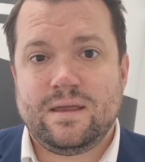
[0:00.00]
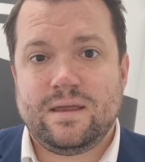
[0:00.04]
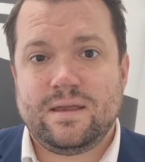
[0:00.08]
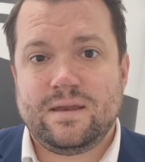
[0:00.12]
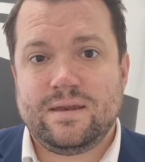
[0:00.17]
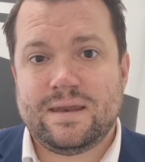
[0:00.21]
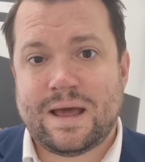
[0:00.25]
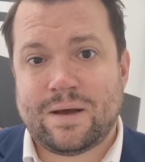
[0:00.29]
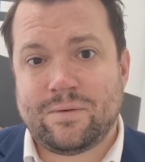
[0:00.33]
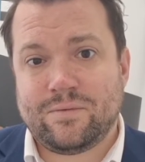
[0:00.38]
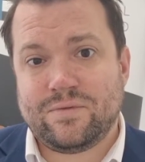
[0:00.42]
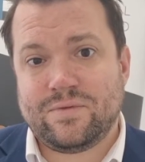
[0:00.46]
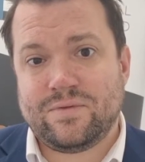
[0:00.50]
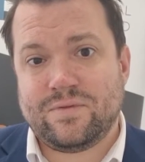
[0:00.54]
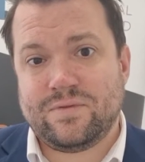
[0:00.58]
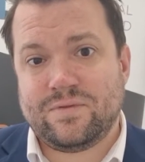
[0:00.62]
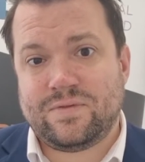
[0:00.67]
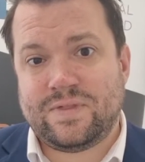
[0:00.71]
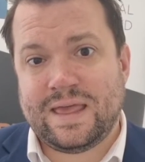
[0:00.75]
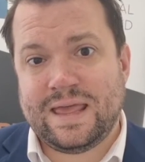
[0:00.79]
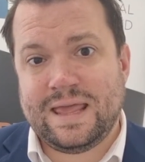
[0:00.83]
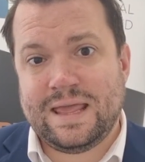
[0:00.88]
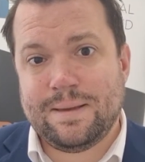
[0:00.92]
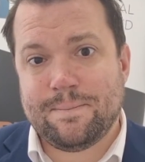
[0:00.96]
Now,
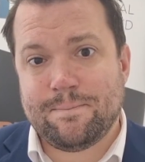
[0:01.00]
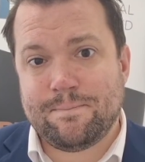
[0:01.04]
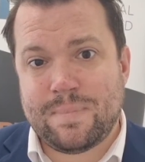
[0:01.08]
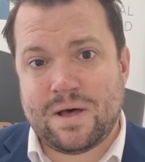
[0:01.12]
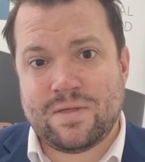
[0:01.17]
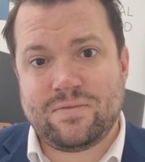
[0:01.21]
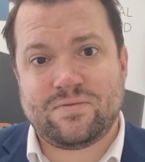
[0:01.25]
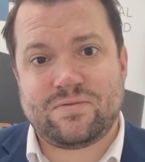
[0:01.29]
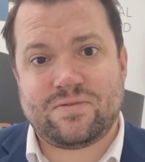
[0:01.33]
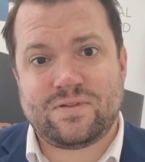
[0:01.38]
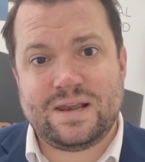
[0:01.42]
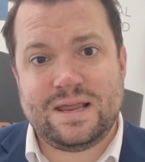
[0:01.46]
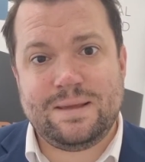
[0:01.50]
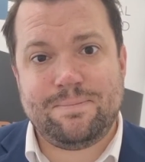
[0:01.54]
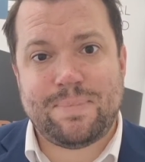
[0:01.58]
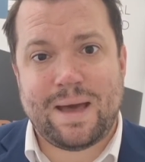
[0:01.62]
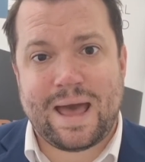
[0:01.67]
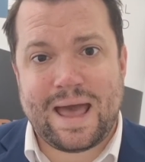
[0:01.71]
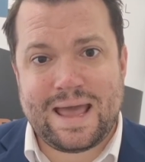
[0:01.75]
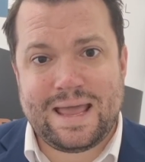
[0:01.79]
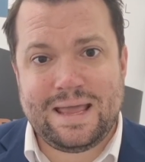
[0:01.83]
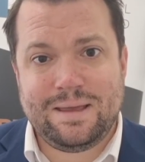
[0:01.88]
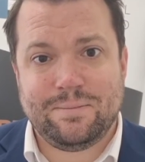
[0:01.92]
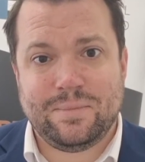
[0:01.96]
the monthly
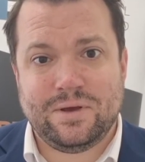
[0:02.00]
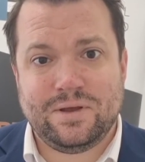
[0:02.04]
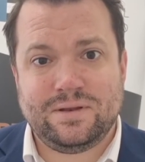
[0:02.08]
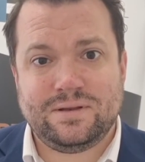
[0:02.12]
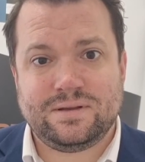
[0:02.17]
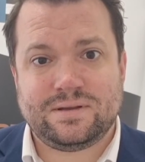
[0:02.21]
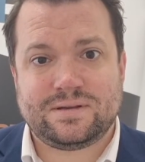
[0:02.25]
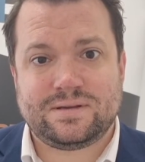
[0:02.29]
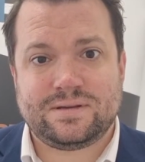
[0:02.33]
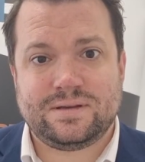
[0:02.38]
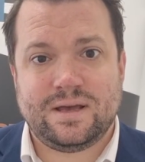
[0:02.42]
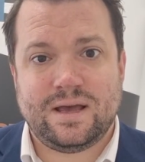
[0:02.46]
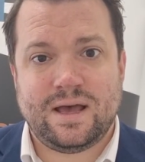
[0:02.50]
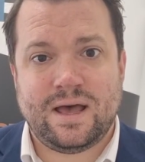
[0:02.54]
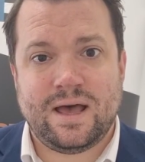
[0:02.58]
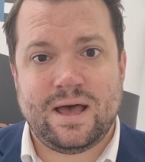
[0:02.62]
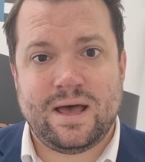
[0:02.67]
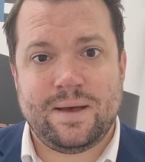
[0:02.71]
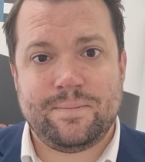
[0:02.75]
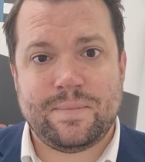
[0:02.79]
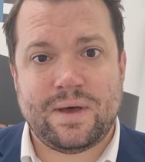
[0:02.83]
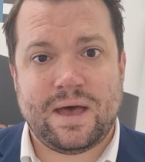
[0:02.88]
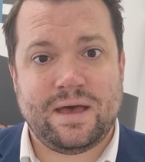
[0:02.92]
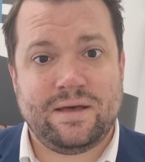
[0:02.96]
payment
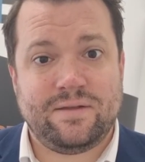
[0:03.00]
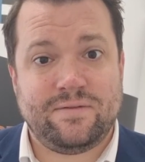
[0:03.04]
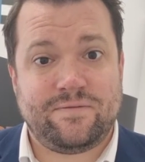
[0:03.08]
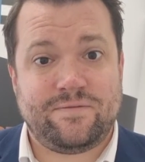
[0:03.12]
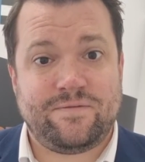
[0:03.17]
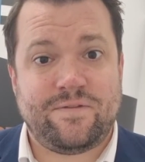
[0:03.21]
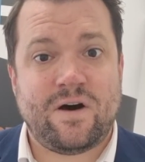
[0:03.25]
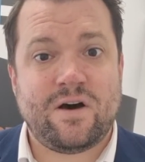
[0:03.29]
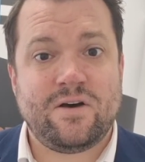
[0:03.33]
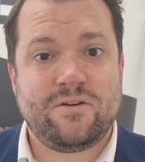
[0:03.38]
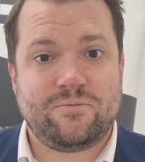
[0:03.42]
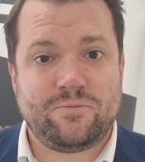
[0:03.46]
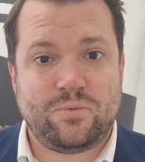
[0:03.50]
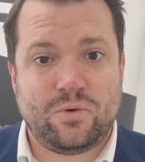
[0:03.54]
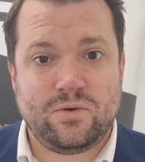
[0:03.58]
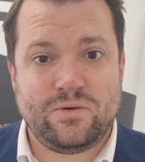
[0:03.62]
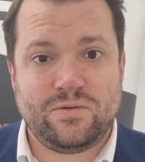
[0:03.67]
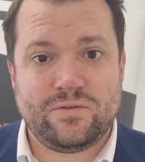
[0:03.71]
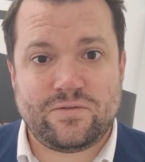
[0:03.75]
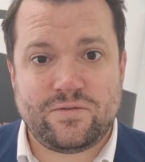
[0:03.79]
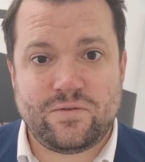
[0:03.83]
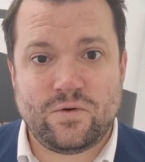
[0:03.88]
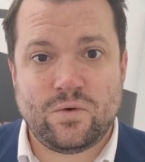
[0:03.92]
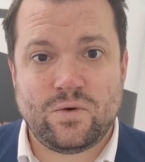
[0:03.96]
at
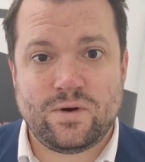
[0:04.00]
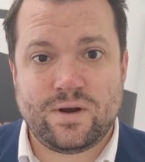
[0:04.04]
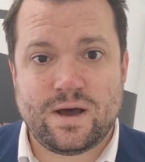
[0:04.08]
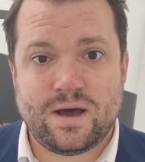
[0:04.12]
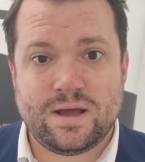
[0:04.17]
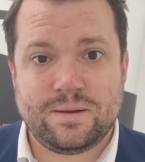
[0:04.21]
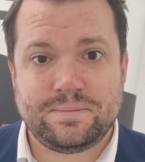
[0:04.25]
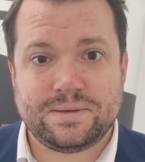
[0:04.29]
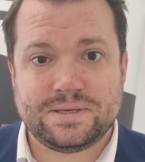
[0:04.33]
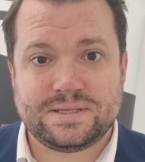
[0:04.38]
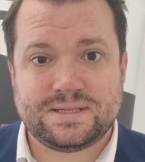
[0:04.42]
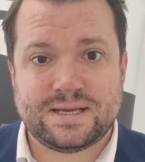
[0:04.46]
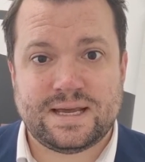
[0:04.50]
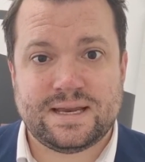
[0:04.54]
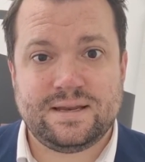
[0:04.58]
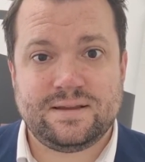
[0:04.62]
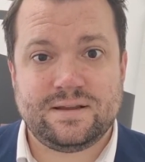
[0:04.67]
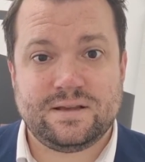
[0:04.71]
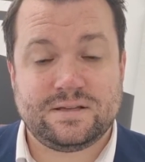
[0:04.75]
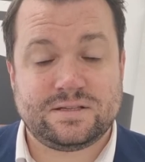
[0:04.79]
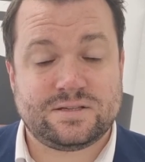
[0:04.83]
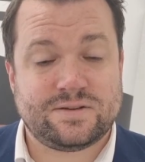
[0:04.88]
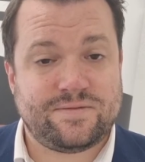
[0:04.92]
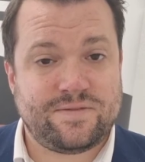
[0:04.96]

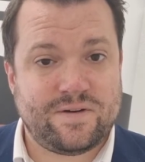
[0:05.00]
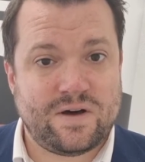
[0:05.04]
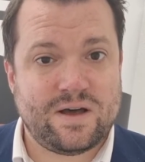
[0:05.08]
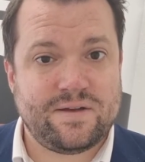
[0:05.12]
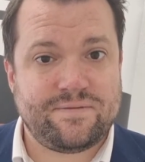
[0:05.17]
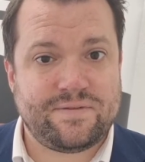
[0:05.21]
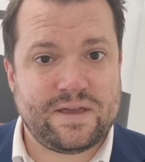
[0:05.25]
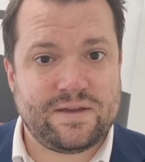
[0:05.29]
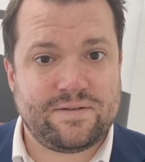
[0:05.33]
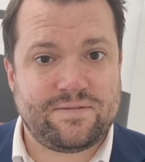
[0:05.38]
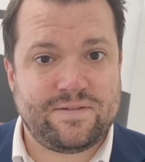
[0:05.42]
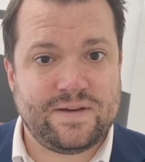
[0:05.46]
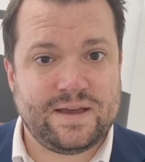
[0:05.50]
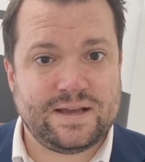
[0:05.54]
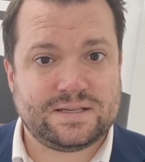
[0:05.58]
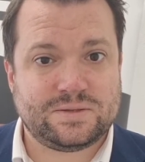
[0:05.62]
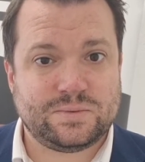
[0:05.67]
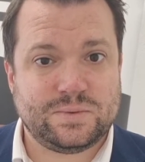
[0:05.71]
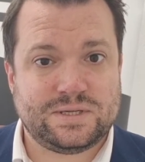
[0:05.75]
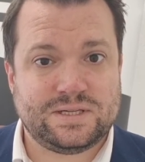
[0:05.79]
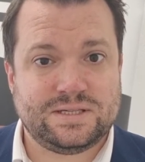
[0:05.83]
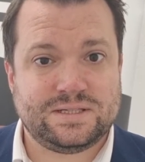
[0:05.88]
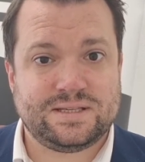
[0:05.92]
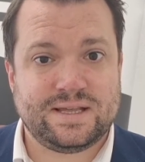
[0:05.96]
5.49%, there's a 5-year fix,
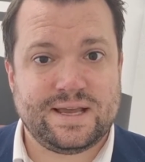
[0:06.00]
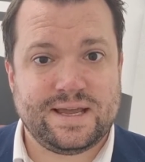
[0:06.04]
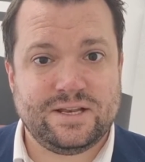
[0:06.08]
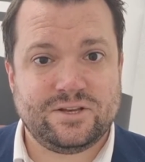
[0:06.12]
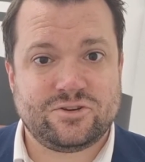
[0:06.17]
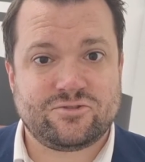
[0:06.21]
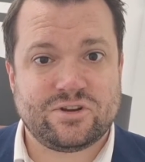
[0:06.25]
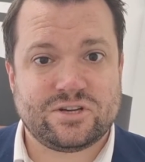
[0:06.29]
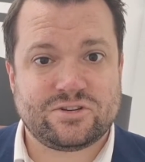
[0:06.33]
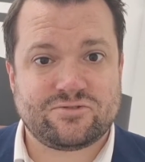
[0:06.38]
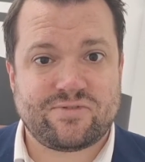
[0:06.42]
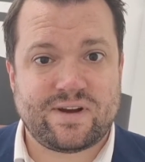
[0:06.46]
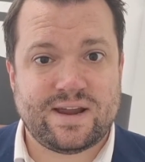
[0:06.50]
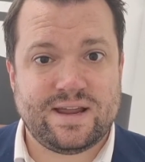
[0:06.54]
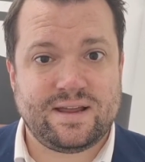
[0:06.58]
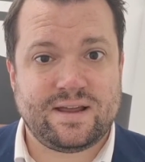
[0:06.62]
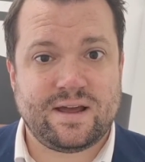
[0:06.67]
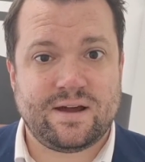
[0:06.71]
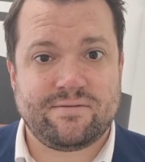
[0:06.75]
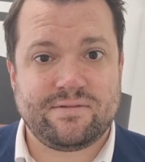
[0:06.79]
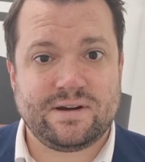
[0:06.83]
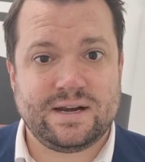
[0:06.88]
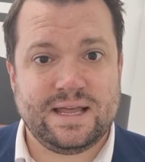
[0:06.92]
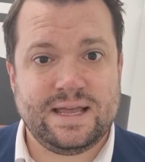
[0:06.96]
which is the interest rate
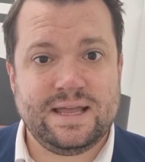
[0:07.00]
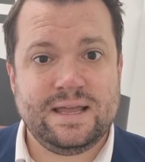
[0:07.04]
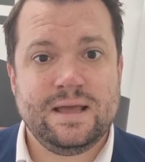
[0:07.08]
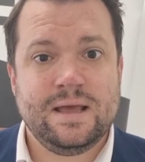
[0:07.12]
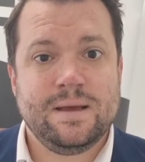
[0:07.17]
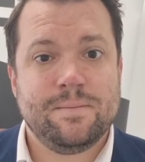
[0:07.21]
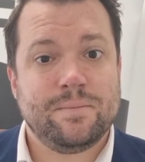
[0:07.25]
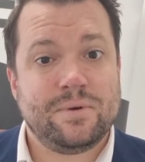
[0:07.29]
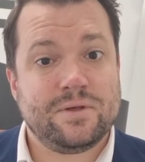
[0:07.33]
currently,